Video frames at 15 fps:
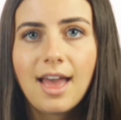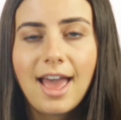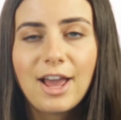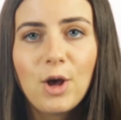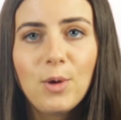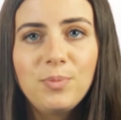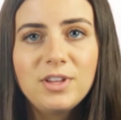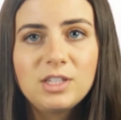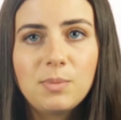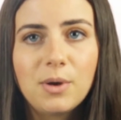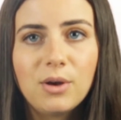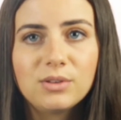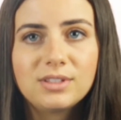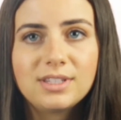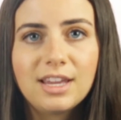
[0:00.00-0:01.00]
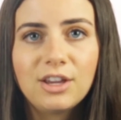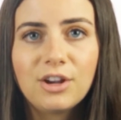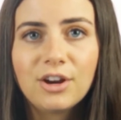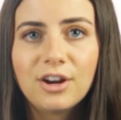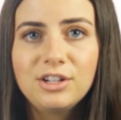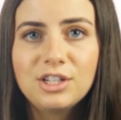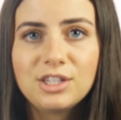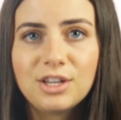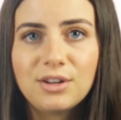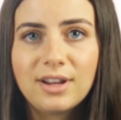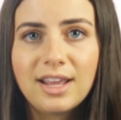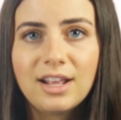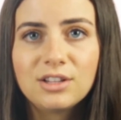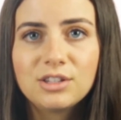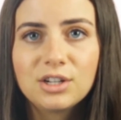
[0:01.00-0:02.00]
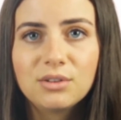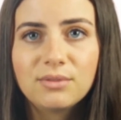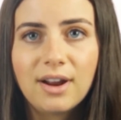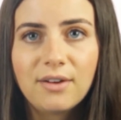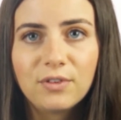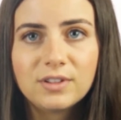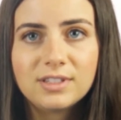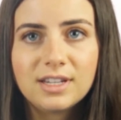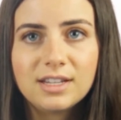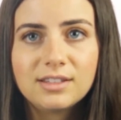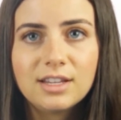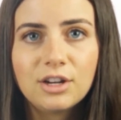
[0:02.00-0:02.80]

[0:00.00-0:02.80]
I hope this post encourages you to insert references